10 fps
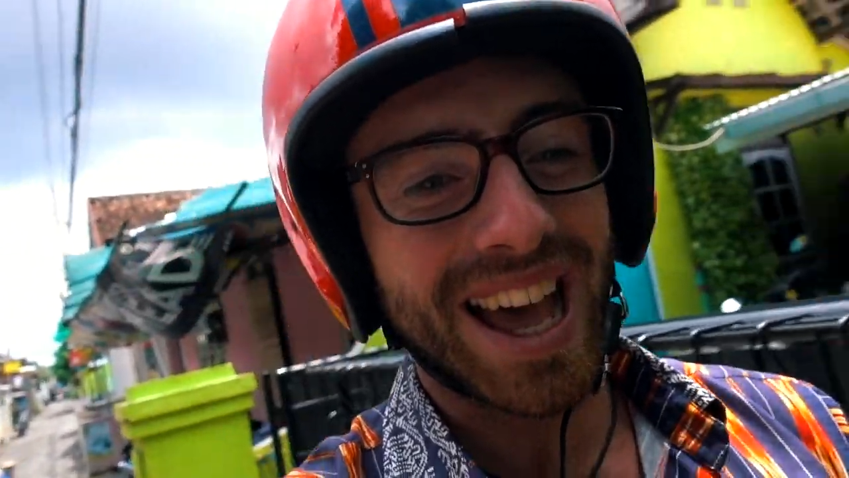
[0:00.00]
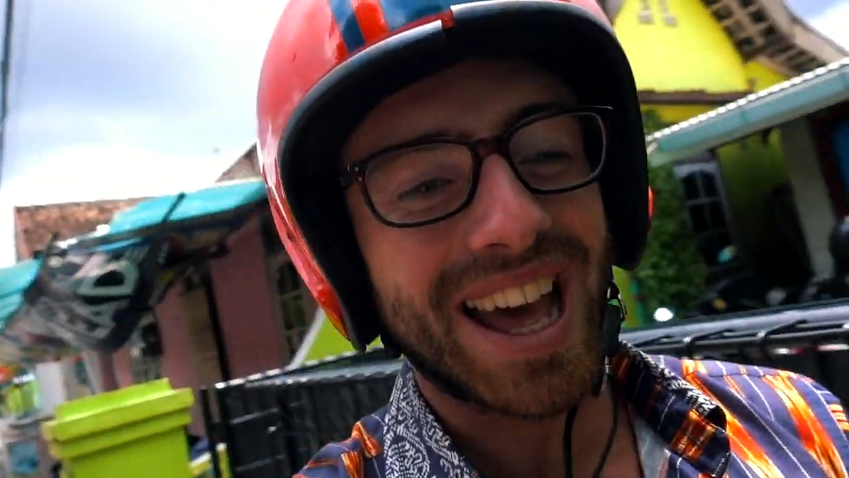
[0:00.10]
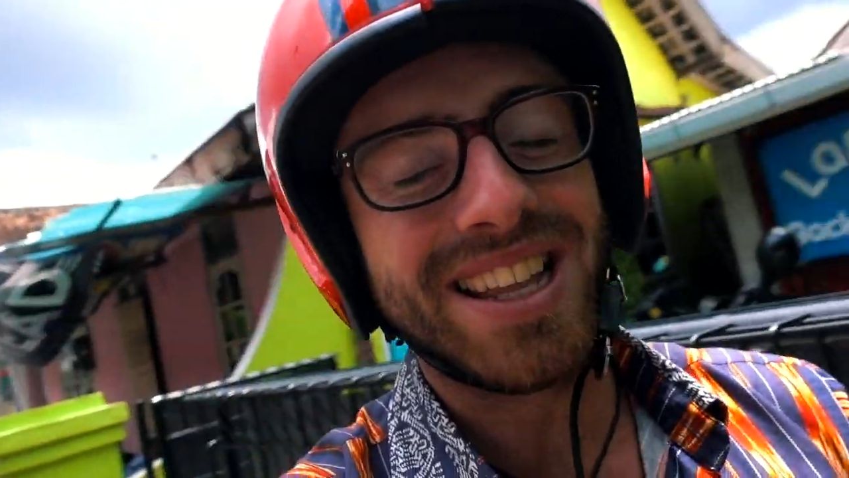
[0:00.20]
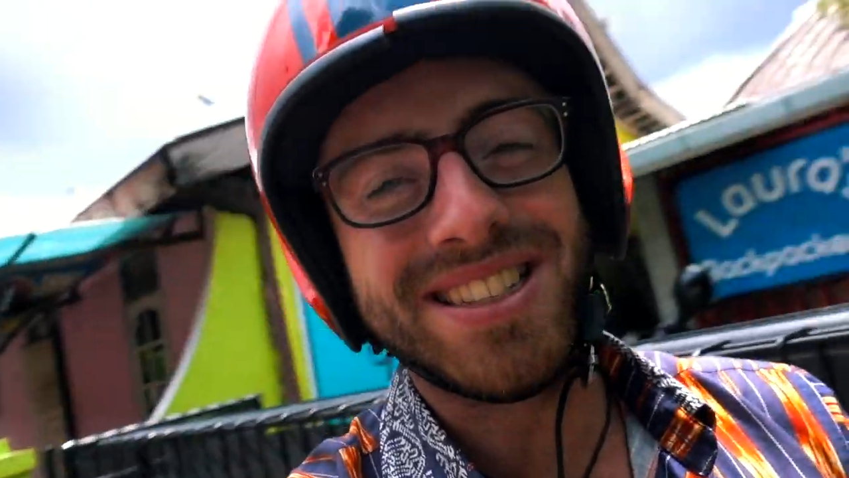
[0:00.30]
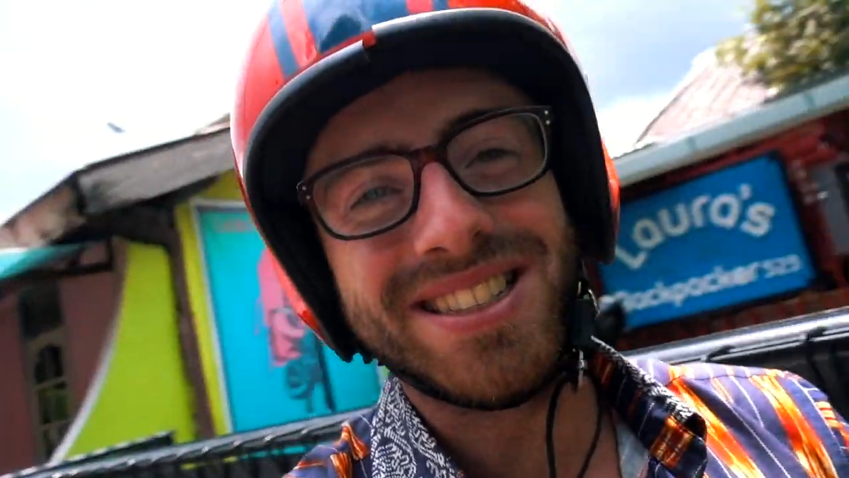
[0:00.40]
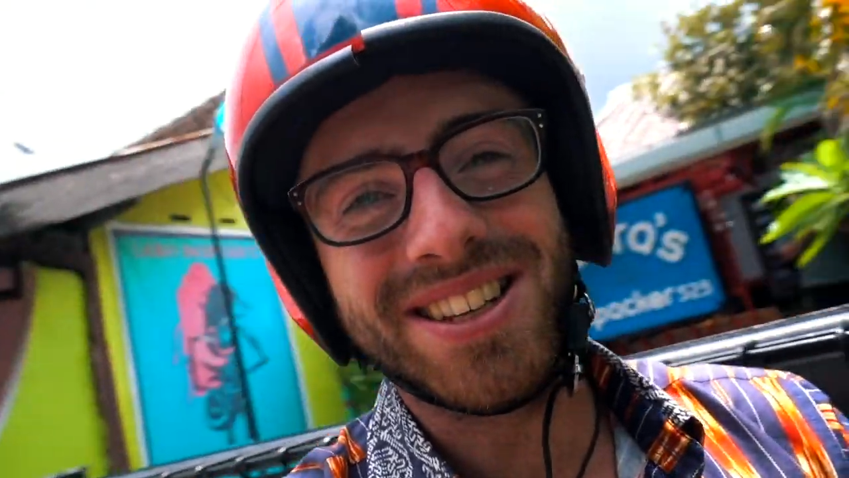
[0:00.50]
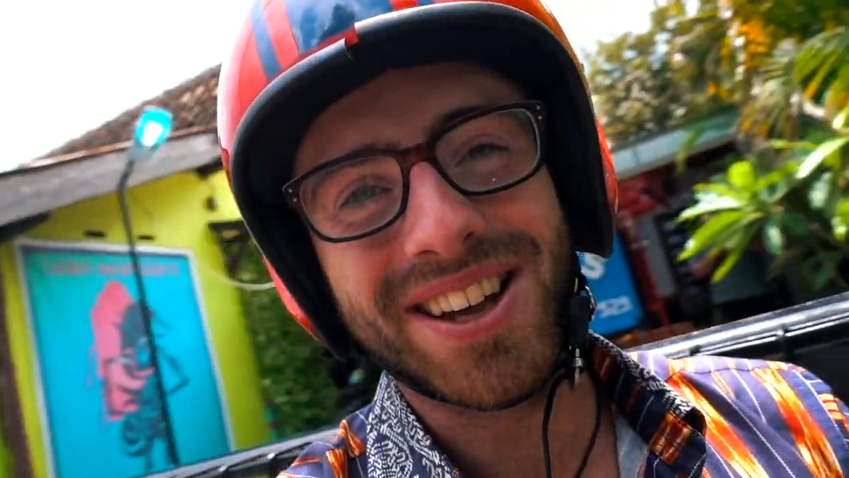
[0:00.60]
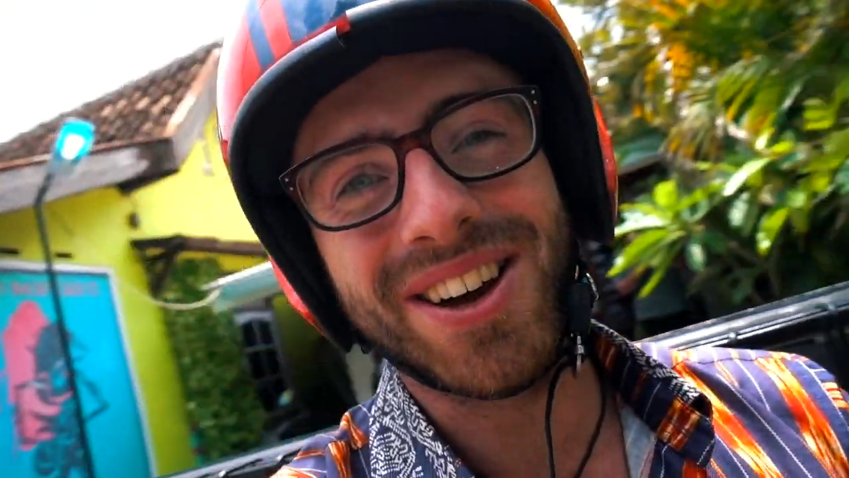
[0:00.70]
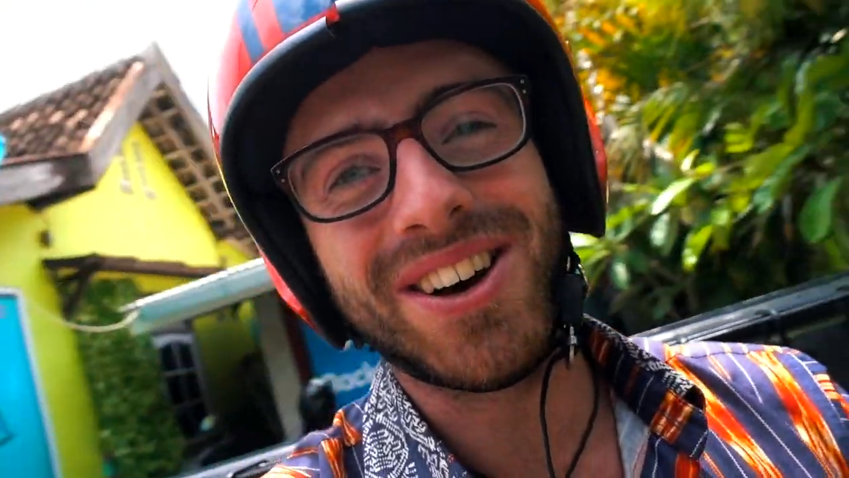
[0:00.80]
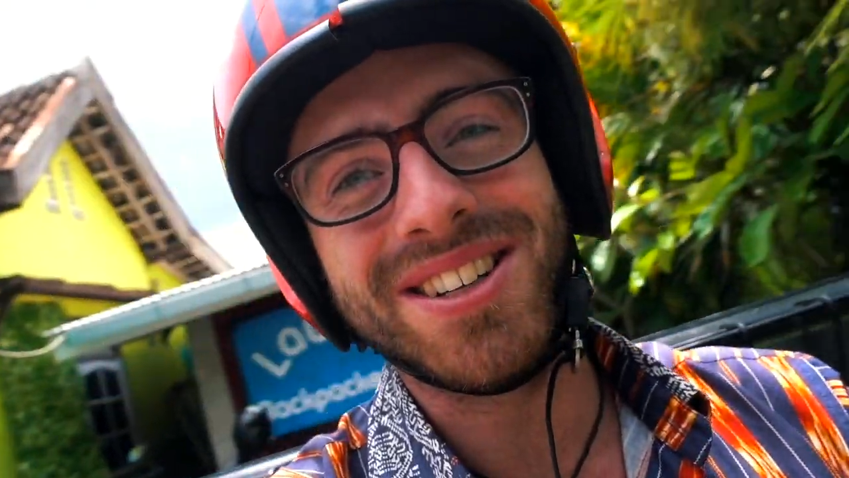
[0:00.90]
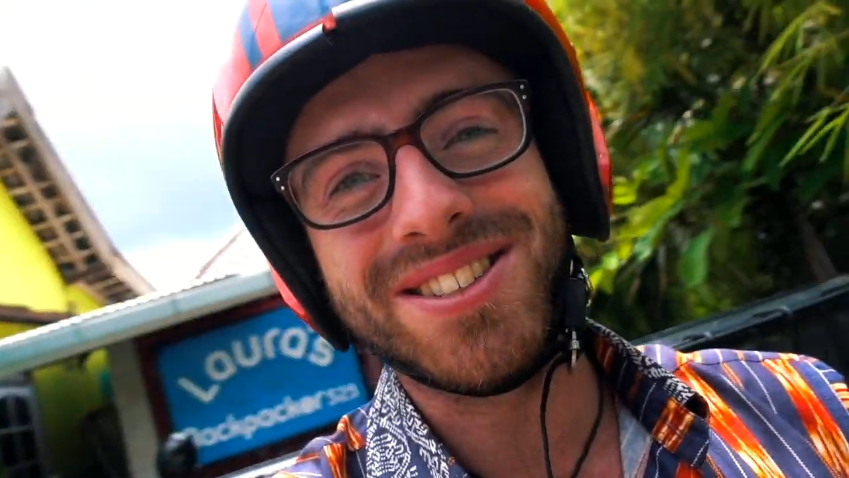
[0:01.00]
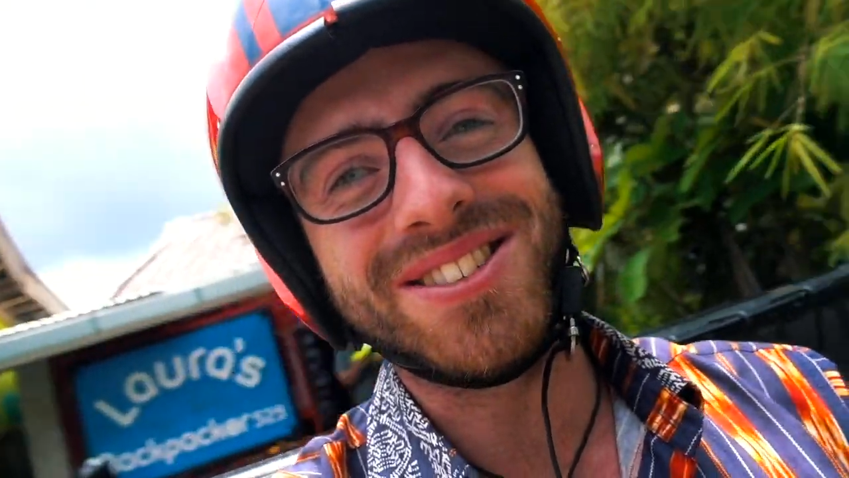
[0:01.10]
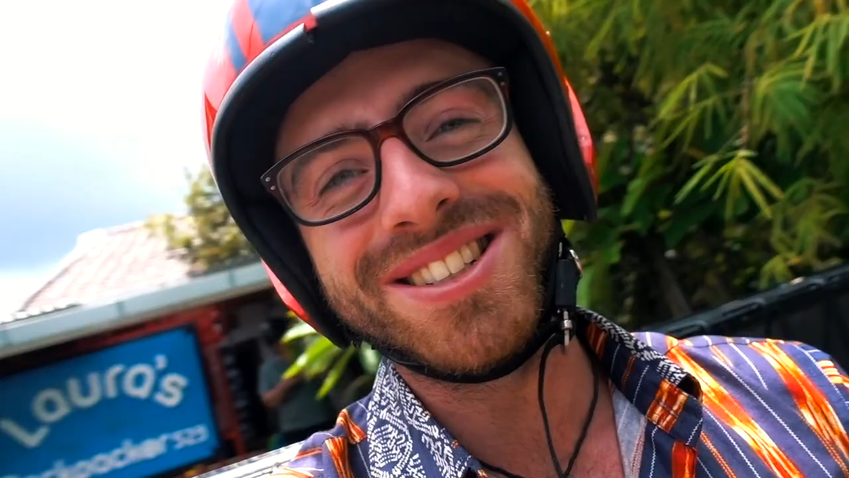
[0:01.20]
and it's her hostel.